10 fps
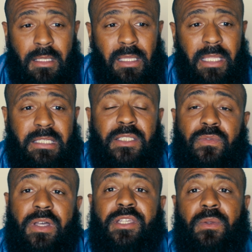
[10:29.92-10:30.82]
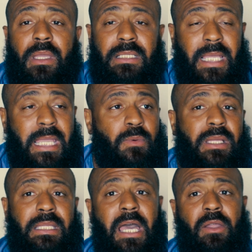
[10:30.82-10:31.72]
Like, this frustrating. It's like,
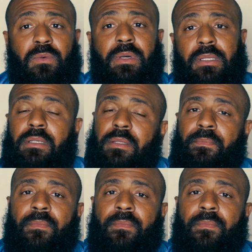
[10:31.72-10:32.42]
what, y'all don't want to.